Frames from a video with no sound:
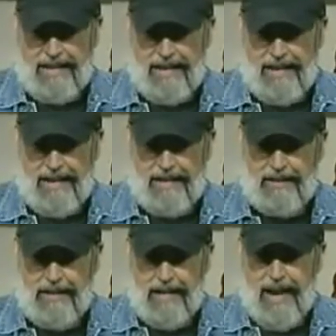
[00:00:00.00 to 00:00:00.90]
I
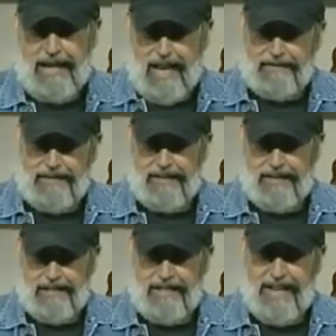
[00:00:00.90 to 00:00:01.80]
left.
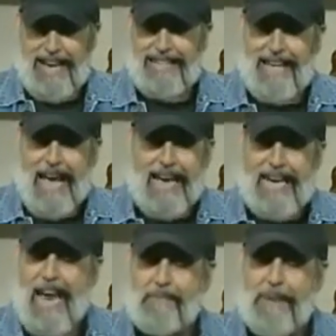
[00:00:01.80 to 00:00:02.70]
The next day, I
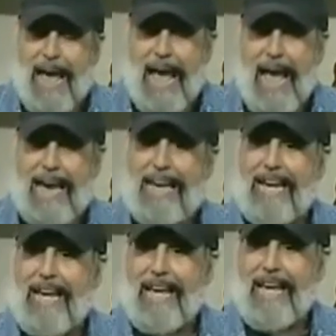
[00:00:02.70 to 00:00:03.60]
came back.
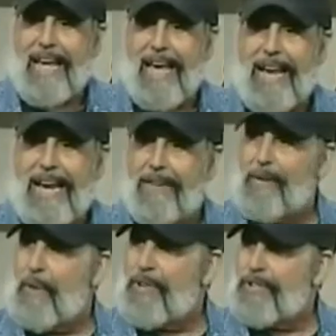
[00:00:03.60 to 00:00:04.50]
And here
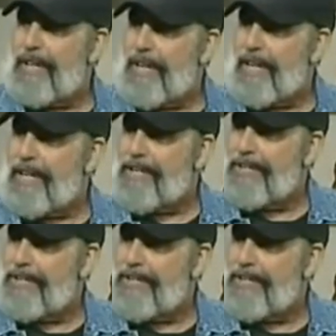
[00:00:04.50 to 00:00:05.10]
he was sitting in the